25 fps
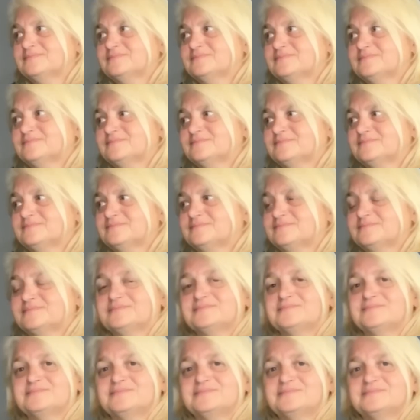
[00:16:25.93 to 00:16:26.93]

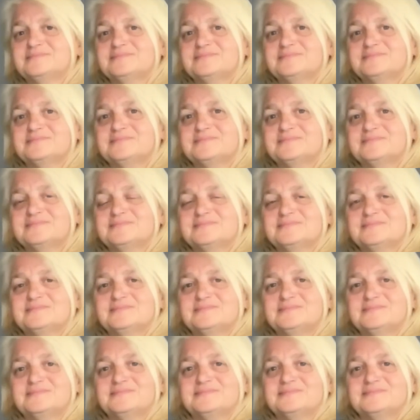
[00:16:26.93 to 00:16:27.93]

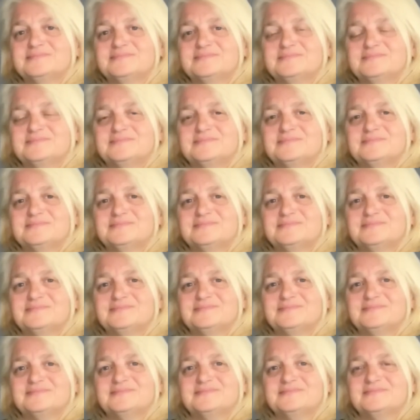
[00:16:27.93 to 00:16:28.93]

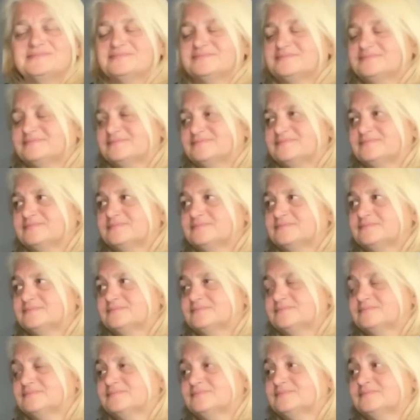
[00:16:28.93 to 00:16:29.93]

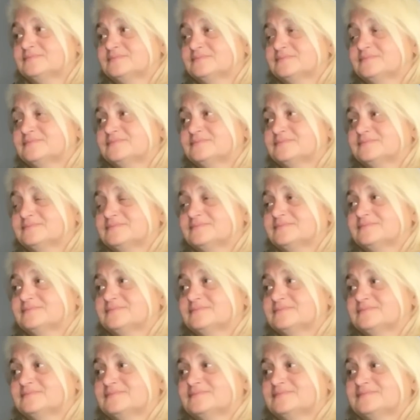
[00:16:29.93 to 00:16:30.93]

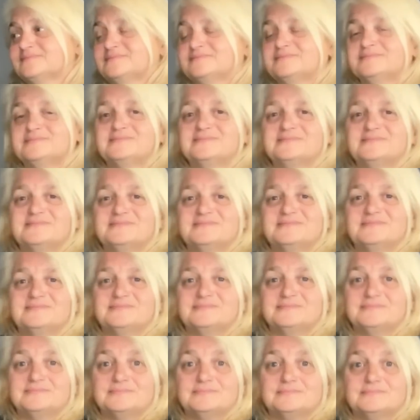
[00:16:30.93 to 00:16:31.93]

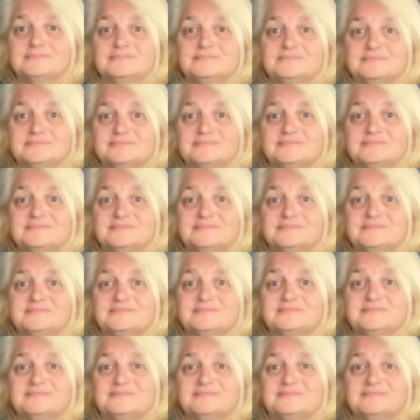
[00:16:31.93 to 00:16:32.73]
The person shown says nothing.